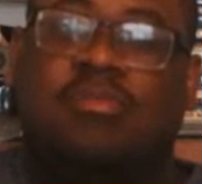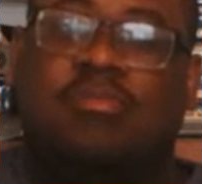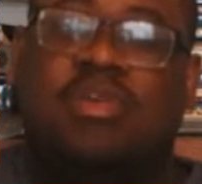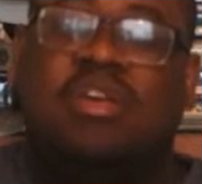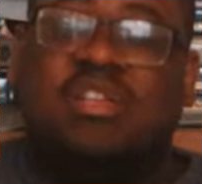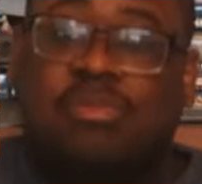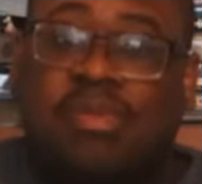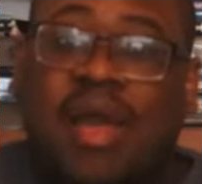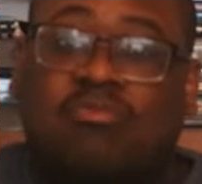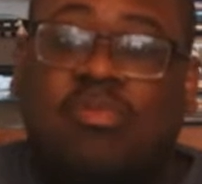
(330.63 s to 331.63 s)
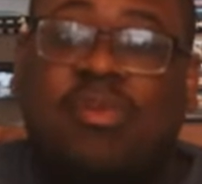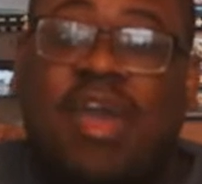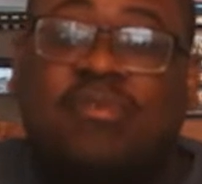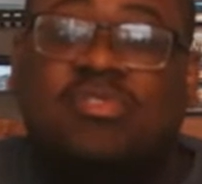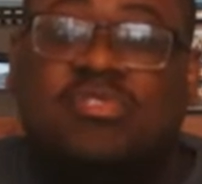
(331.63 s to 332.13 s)
Because black women
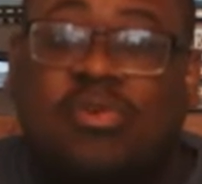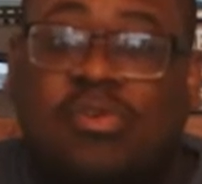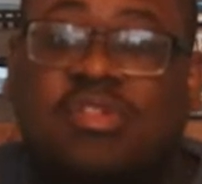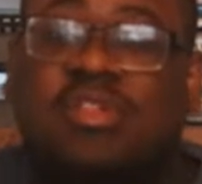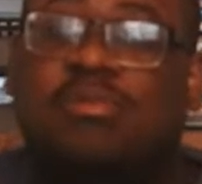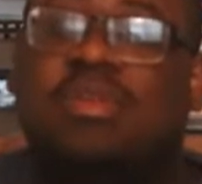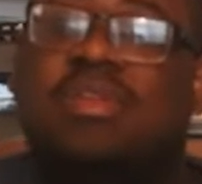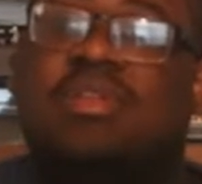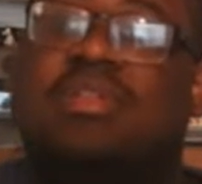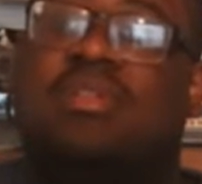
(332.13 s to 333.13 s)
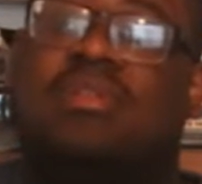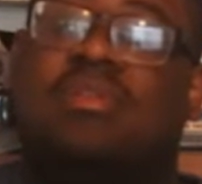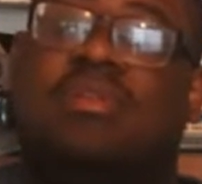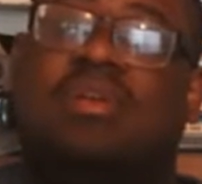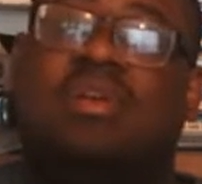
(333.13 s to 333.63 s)
have historically been
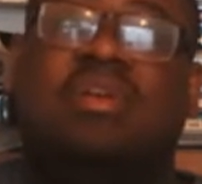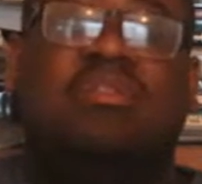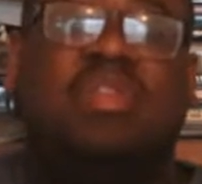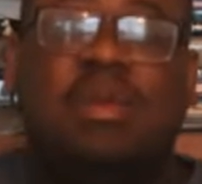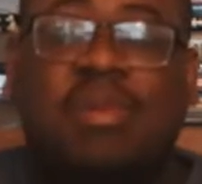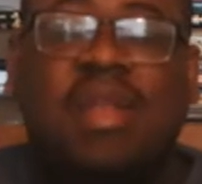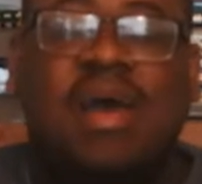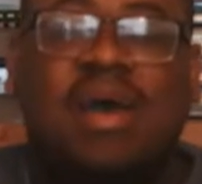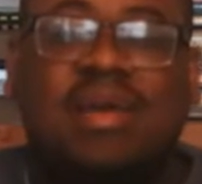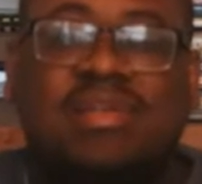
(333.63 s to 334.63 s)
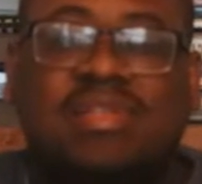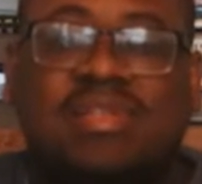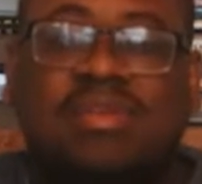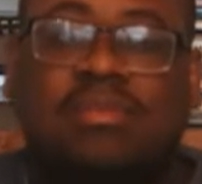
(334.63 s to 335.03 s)
demonized